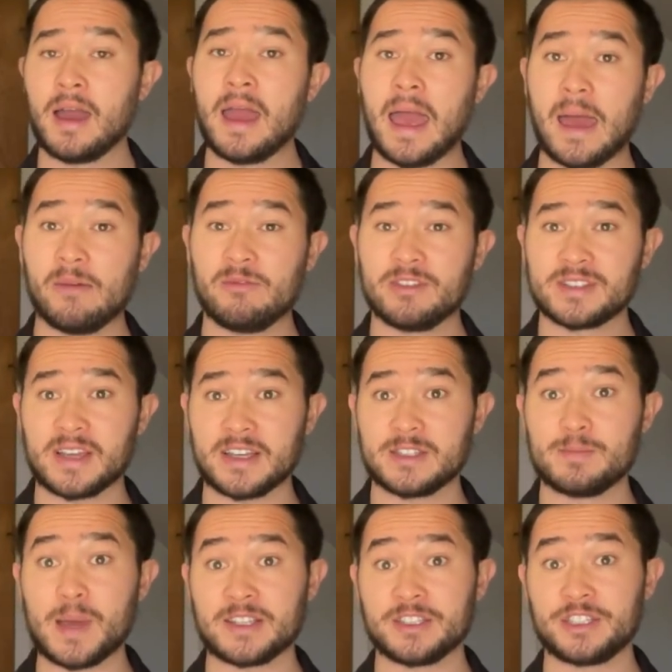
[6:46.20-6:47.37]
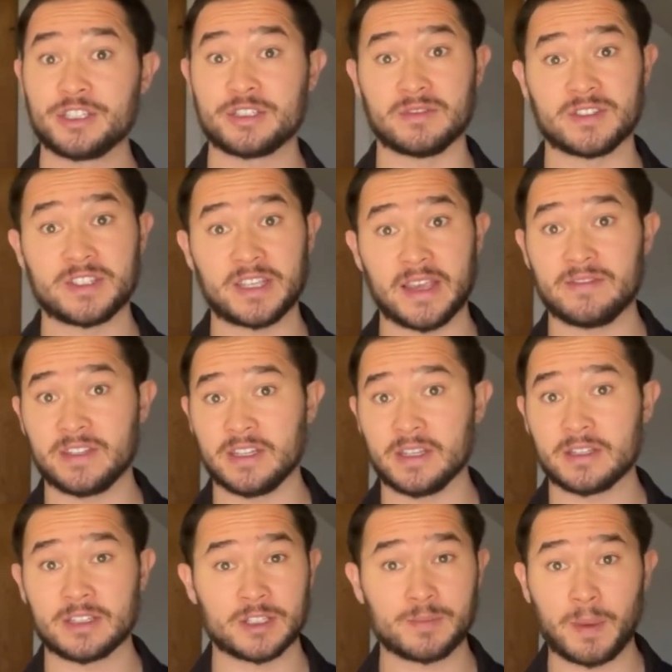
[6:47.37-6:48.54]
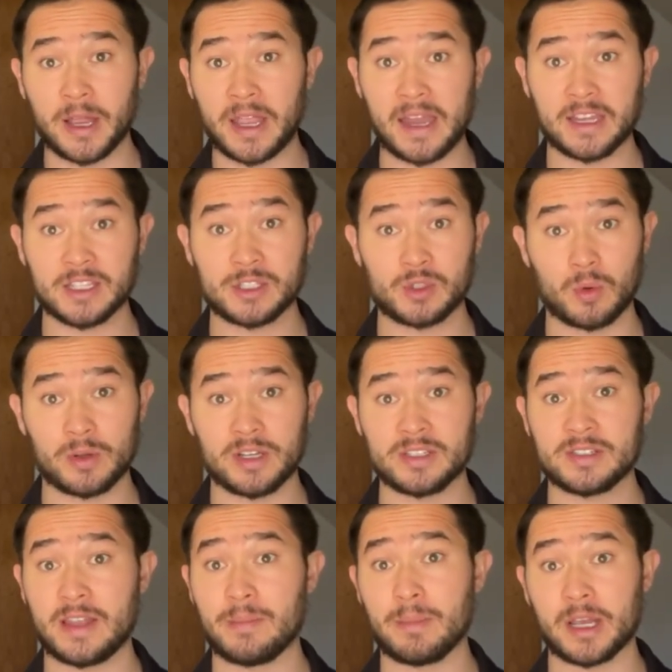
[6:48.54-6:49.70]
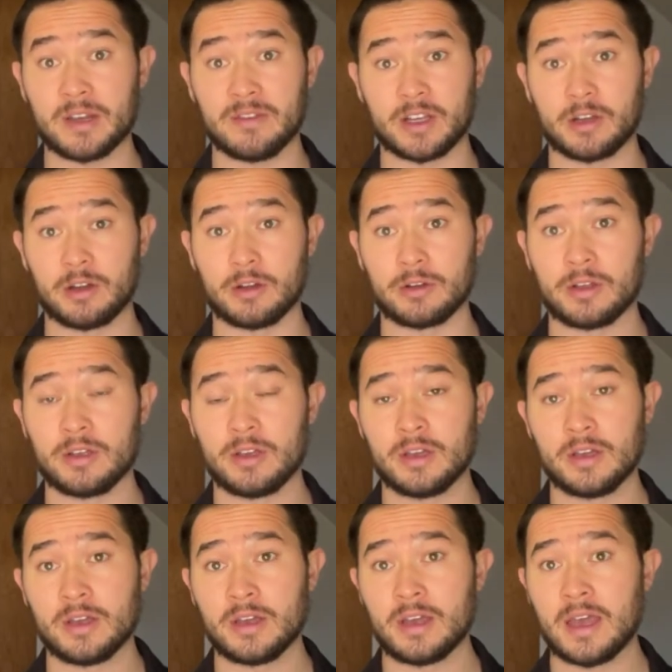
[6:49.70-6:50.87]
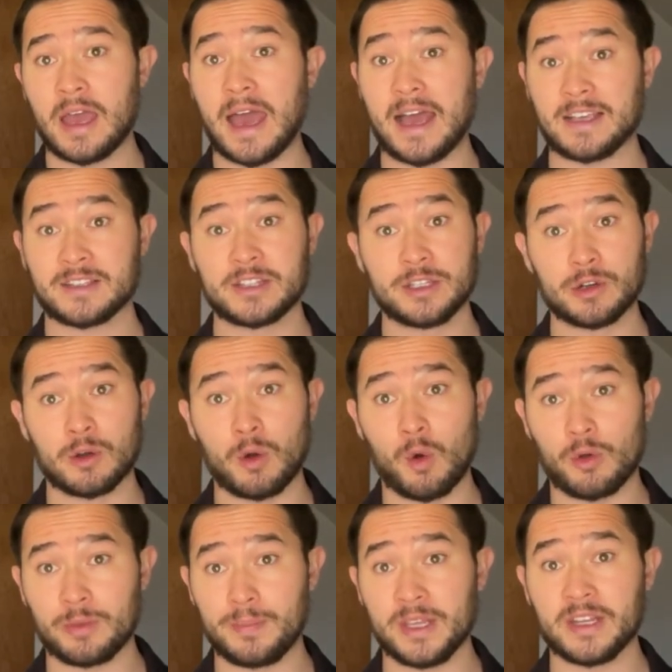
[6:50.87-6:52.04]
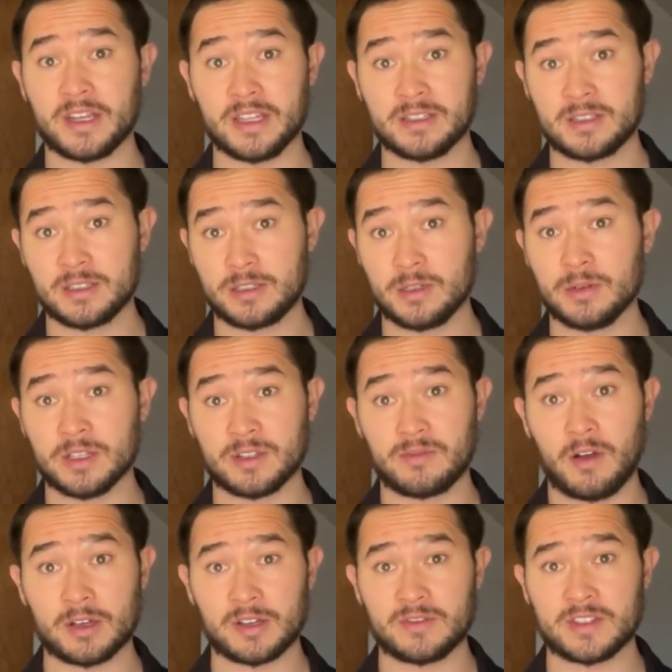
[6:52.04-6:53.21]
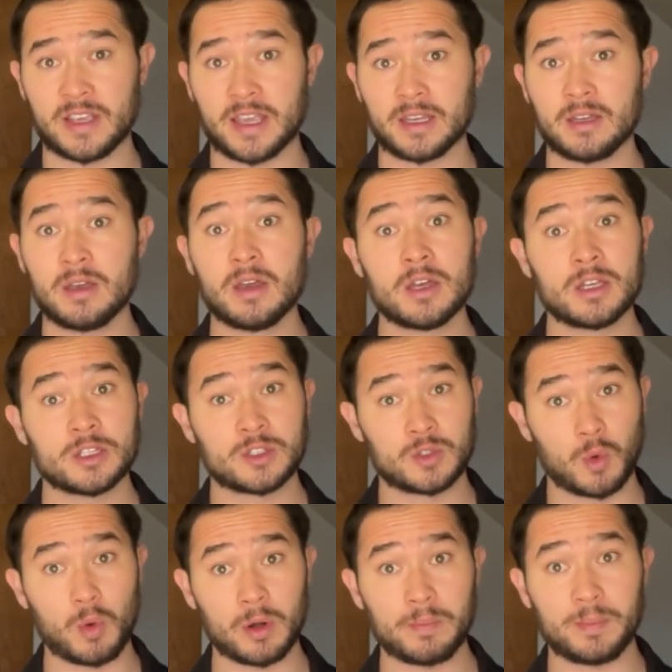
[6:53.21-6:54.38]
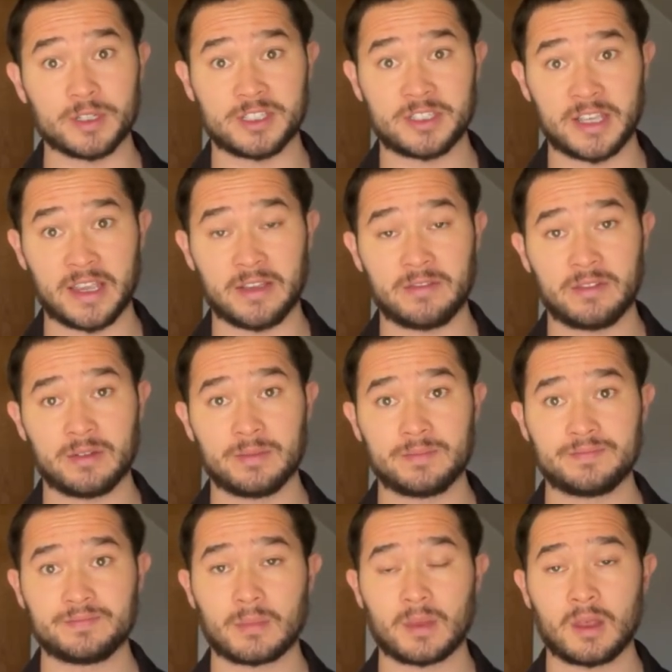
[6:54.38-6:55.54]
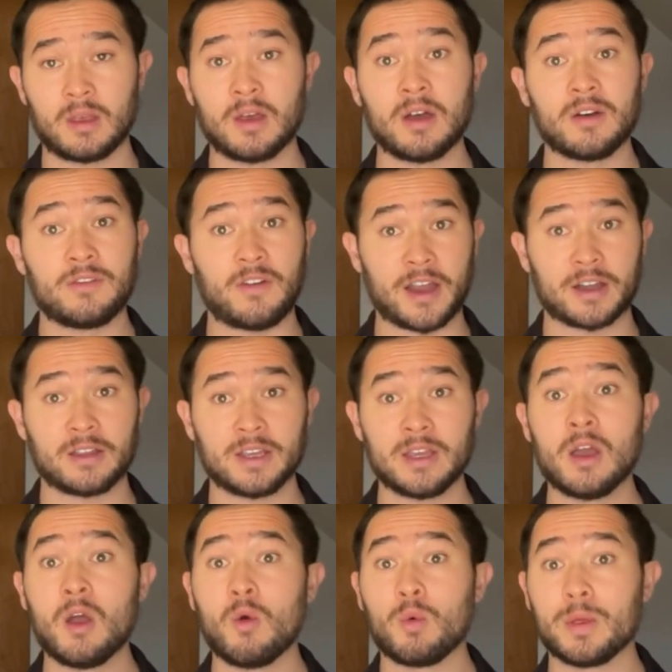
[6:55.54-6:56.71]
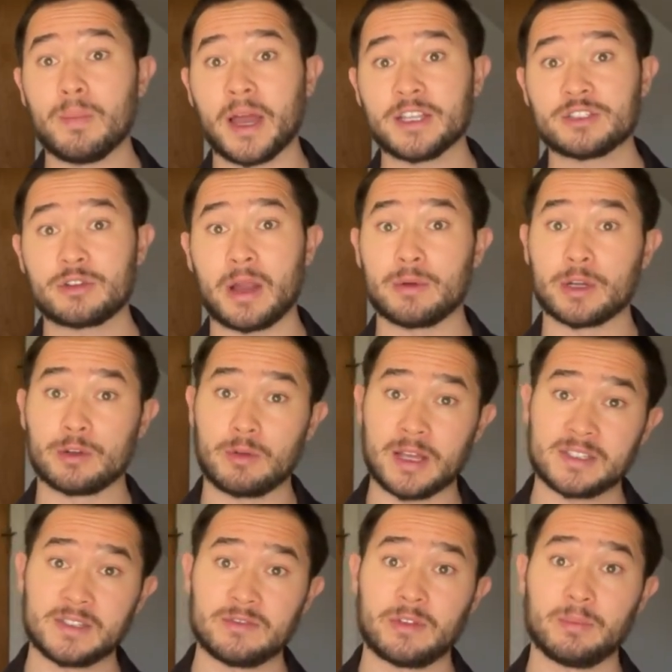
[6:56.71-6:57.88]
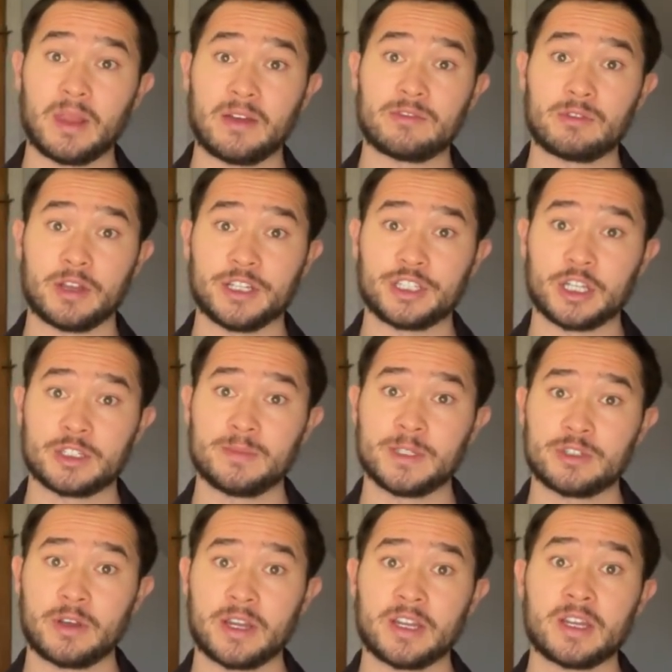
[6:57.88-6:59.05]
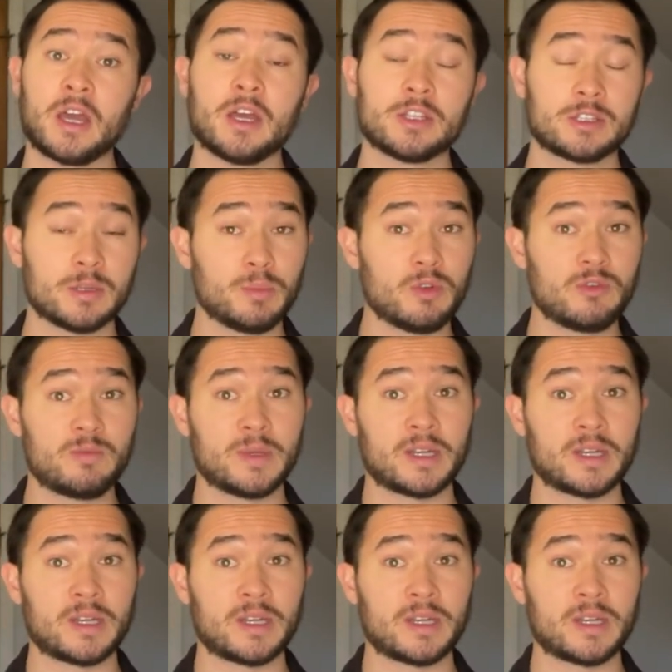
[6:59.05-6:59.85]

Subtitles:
Emphasize messages of safety, despite any soreness that might have occurred. As the Neuro-Orthopedic Institute is fond of saying, sore but safe. Finally, we might try regressing from left-right judgment training to movement